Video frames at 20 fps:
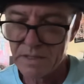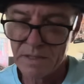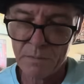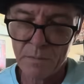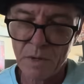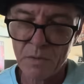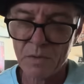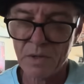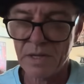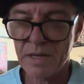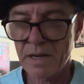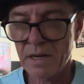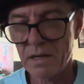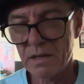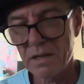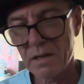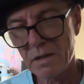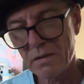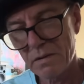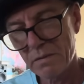I'm not really,
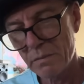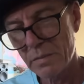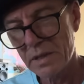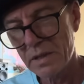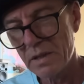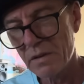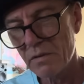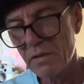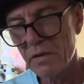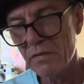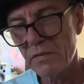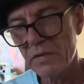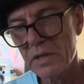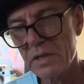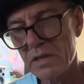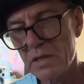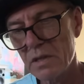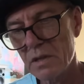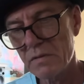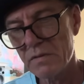But the
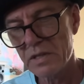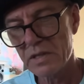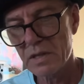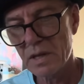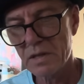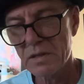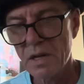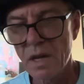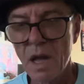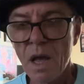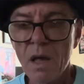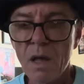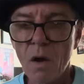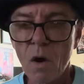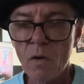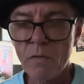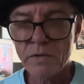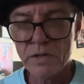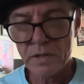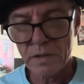VC
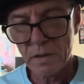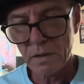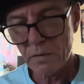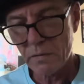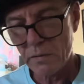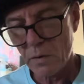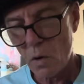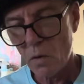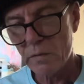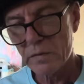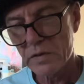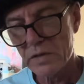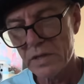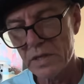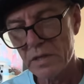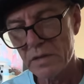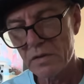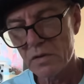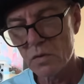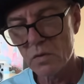
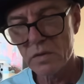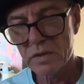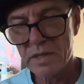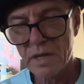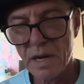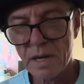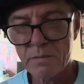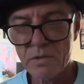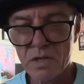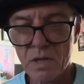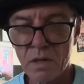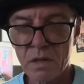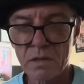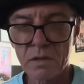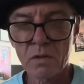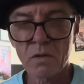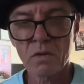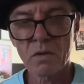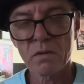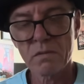overseas dual time solid
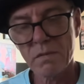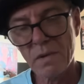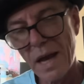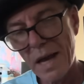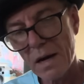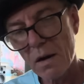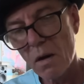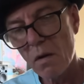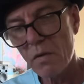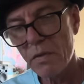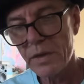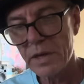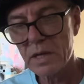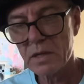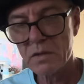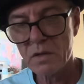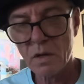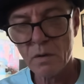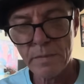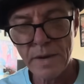gold, I don't think
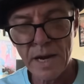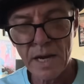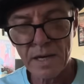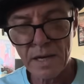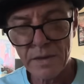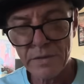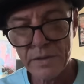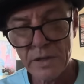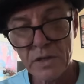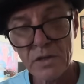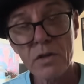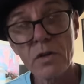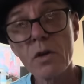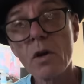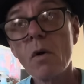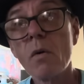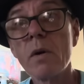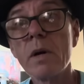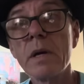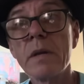so, man. I think you
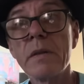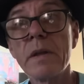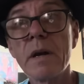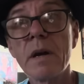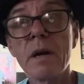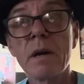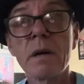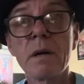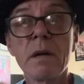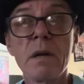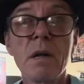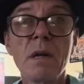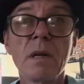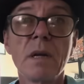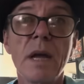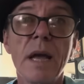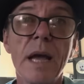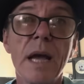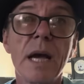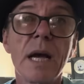go in there
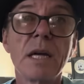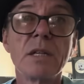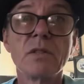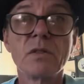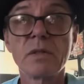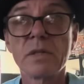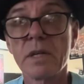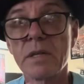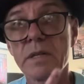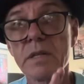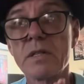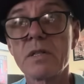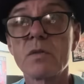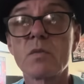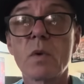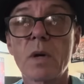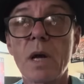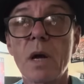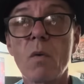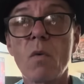and you say, this is
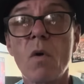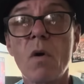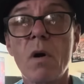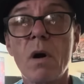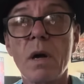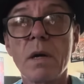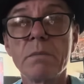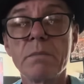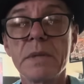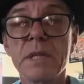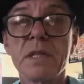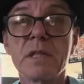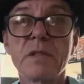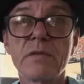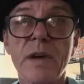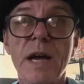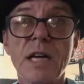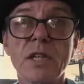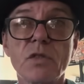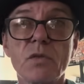what I want, because
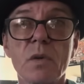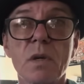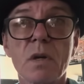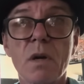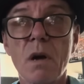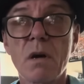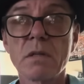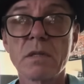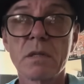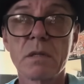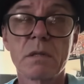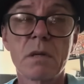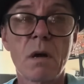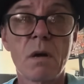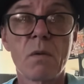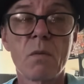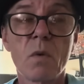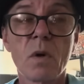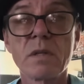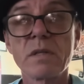Vacheron
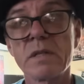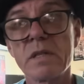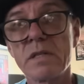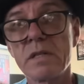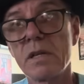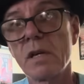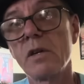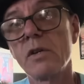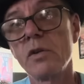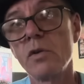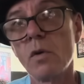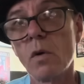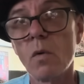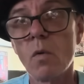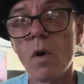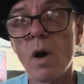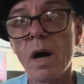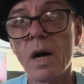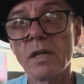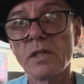Constantin wants to sell you a
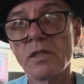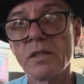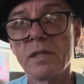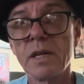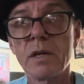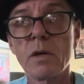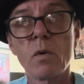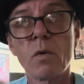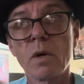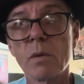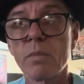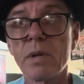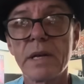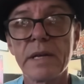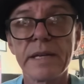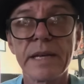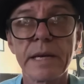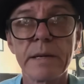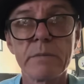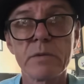watch. They don't want to
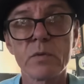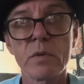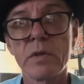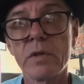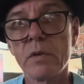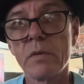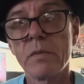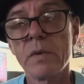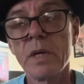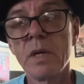play games with you.